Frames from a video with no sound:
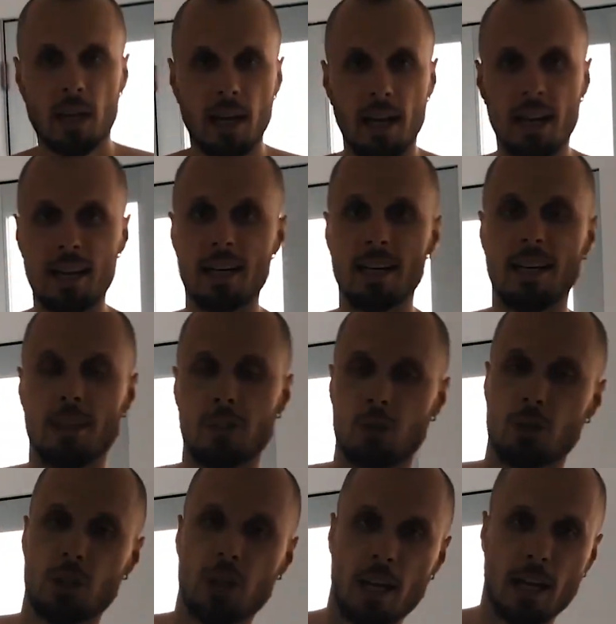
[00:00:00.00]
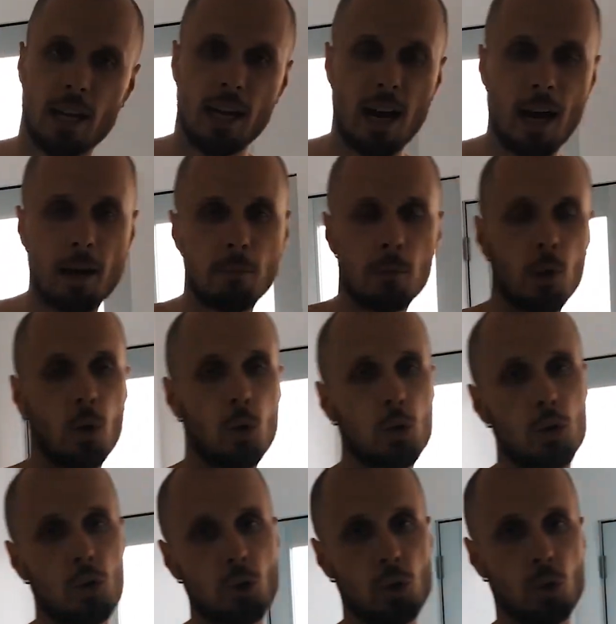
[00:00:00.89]
and today I'm
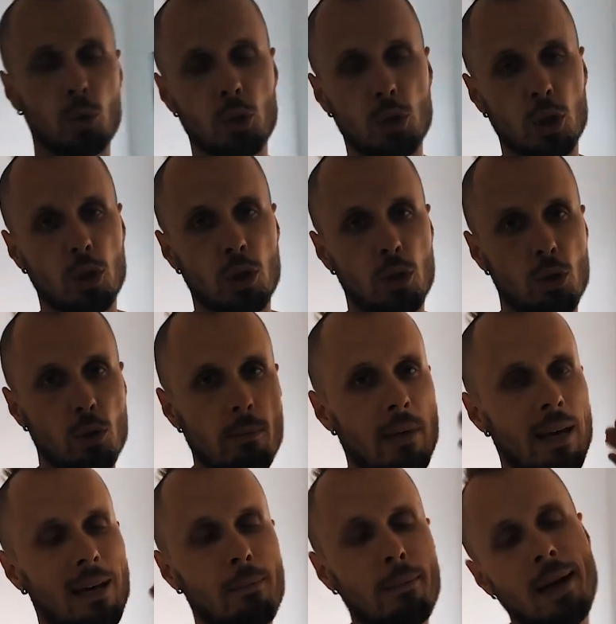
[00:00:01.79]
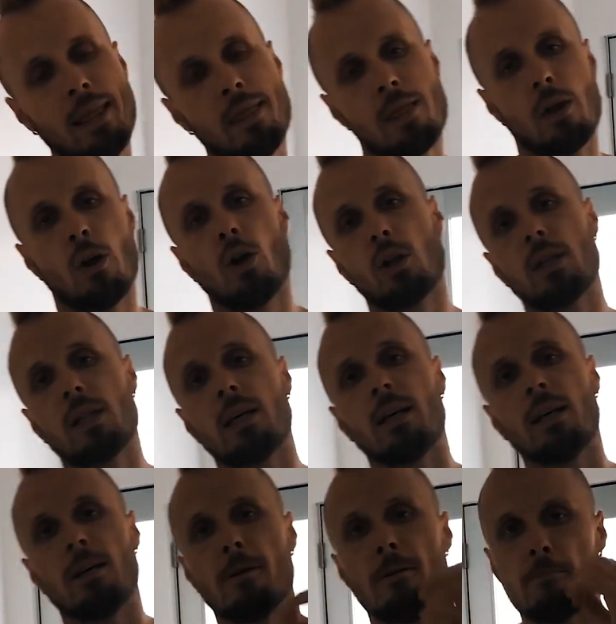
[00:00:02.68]
going to use it to make my
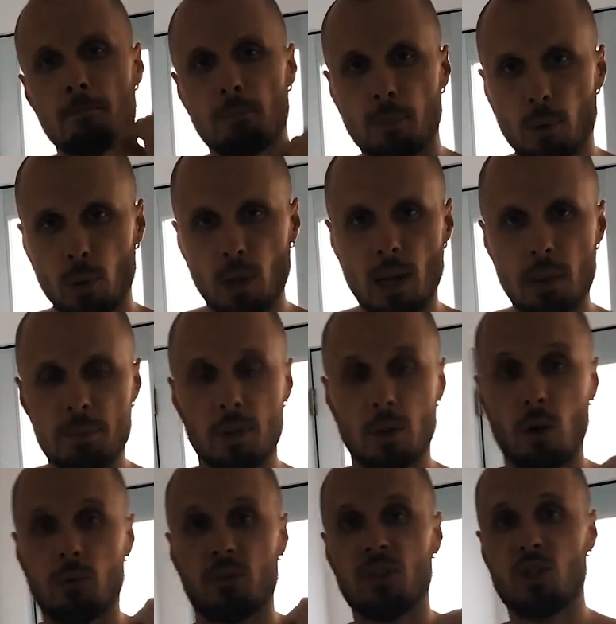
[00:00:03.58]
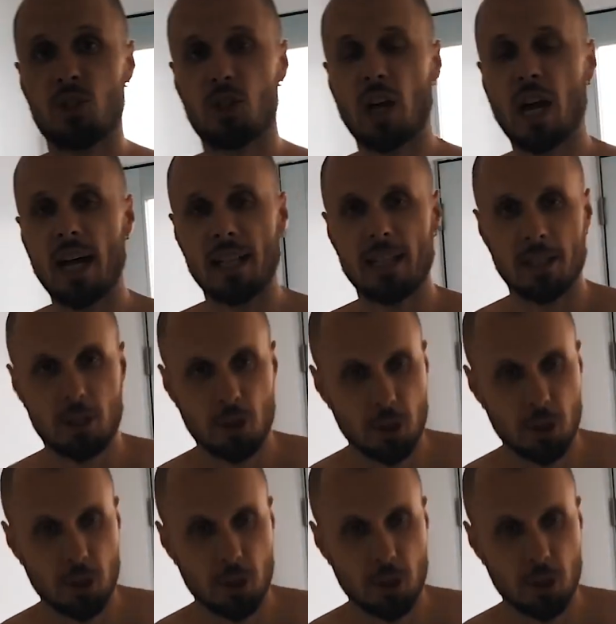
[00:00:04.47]
30 pull-ups on the chair.